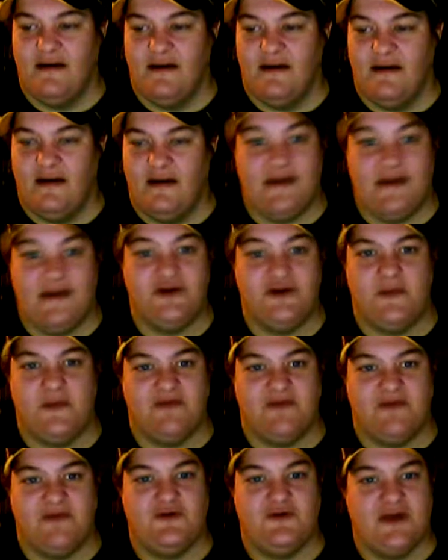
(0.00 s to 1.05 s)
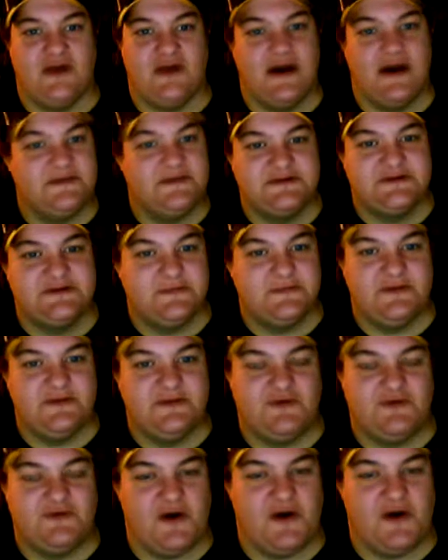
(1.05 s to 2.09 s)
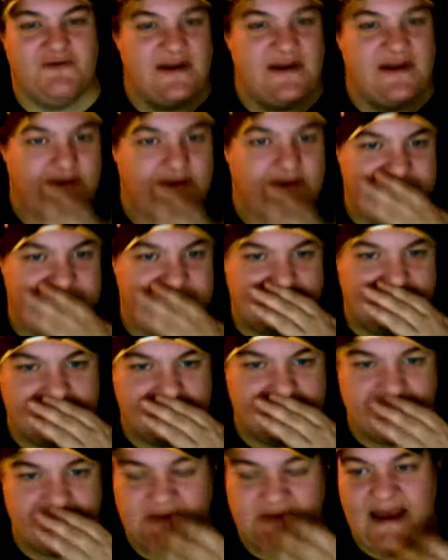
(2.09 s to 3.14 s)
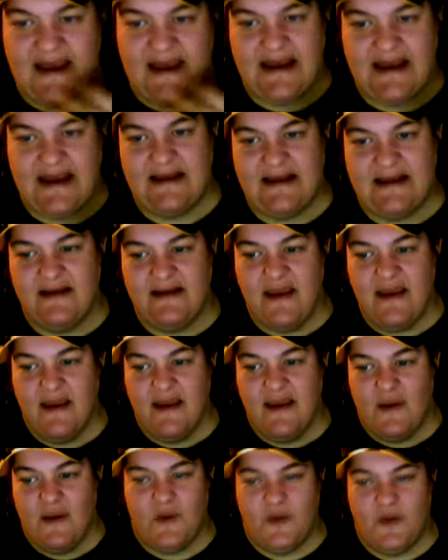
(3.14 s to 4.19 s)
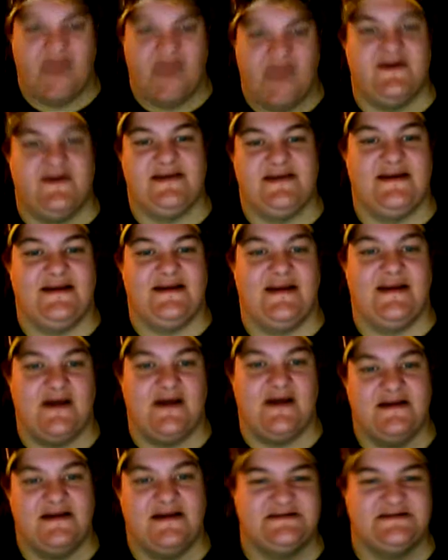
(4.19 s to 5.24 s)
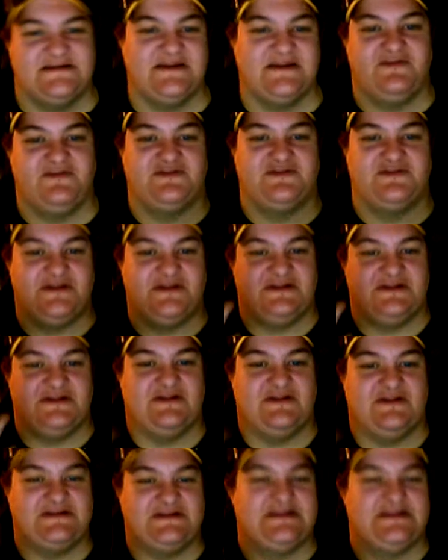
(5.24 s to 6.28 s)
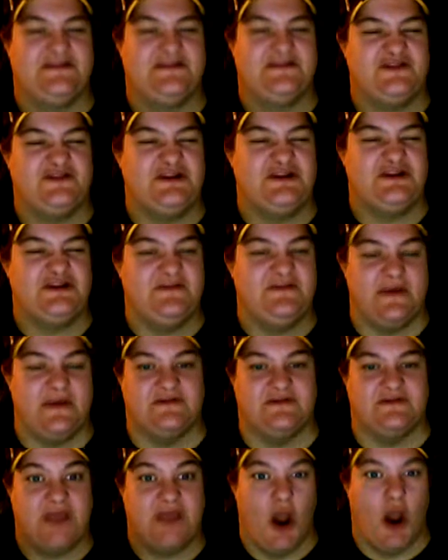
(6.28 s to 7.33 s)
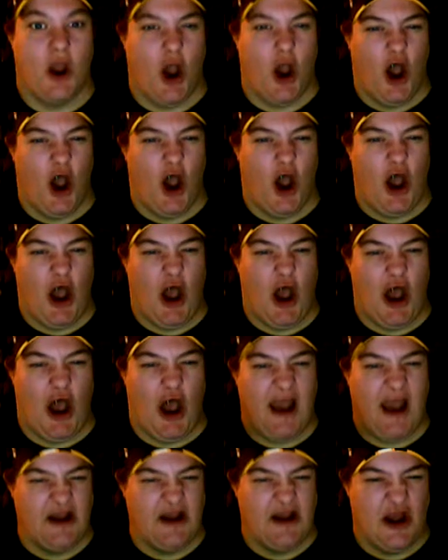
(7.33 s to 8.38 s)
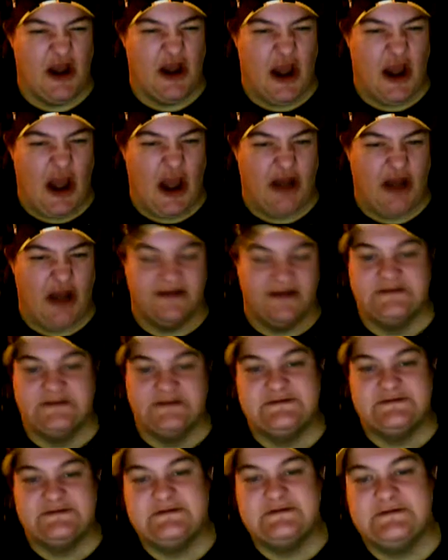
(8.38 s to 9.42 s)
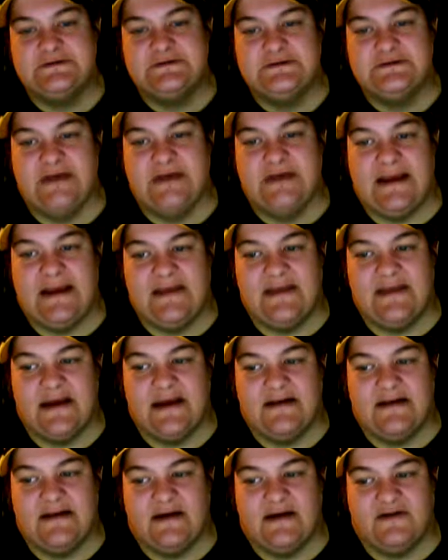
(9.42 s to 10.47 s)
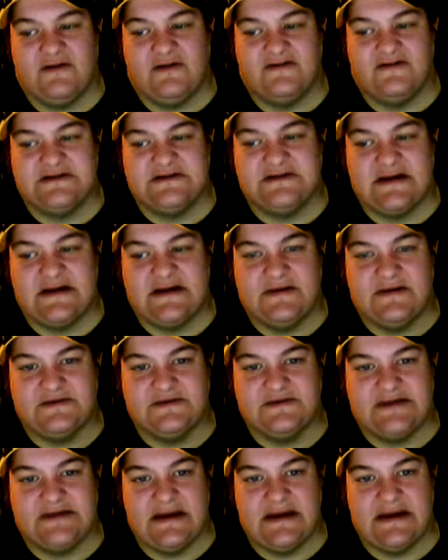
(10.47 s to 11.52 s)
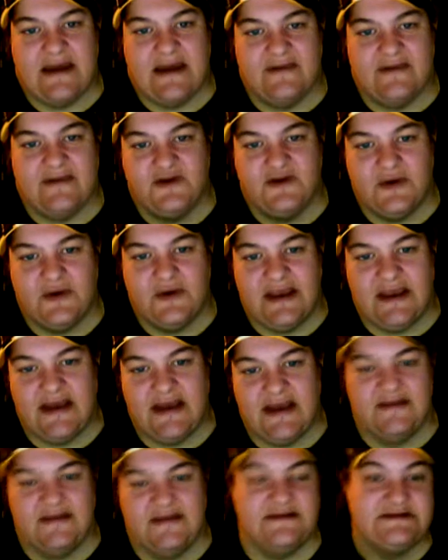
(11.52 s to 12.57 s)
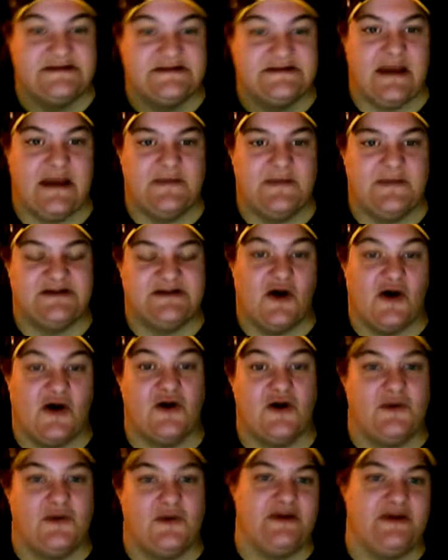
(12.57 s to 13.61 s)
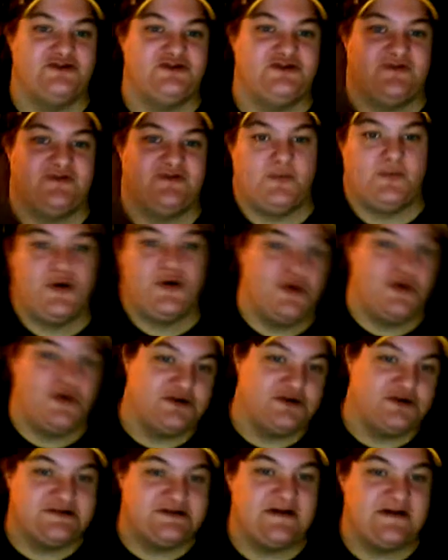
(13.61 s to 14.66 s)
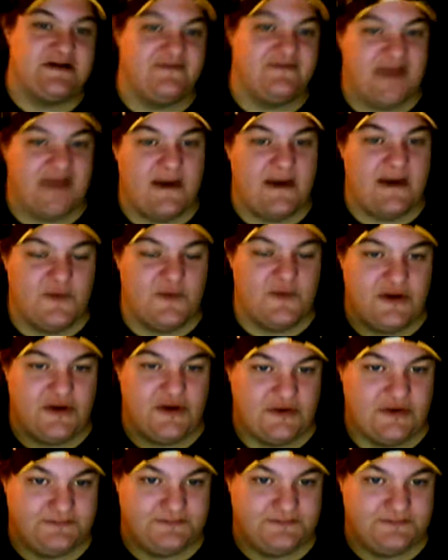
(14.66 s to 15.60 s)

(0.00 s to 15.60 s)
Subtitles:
it took me a few times before I finally was able to do that, and when I finally did it, I had this sense of achievement. I was like, oh, I did it. And then all of a sudden it was like, I had to do it again, and this time it's harder because you have to pull stuff down with your